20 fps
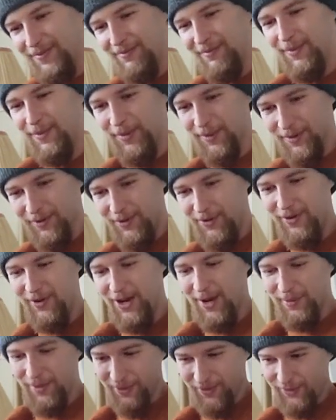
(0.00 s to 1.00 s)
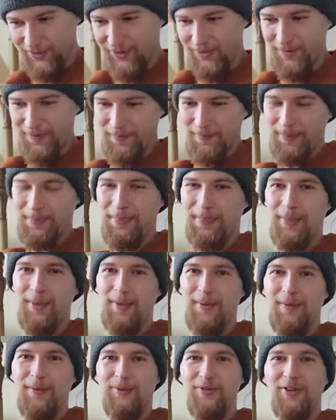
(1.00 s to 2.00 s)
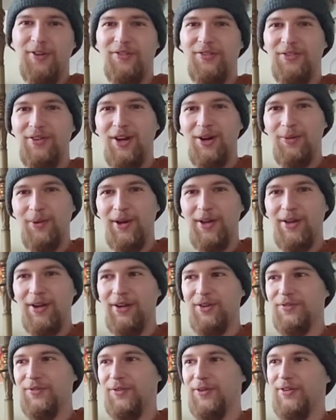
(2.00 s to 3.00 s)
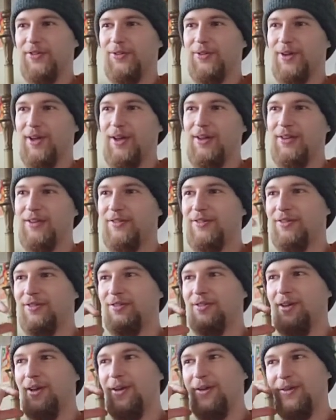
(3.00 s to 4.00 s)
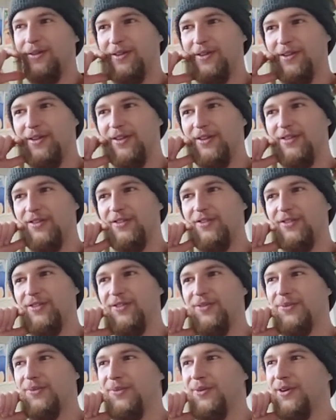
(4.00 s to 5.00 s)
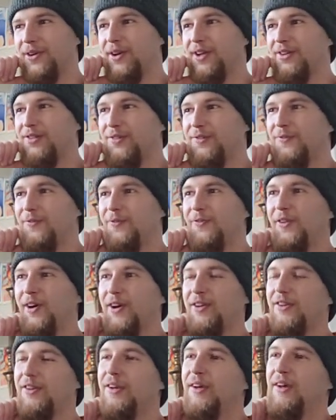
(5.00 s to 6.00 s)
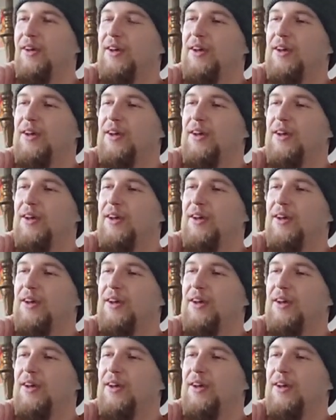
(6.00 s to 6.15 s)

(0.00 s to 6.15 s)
Remember, new neighbors, Justin's got a white guy's voice, okay? This is where he gets fucked.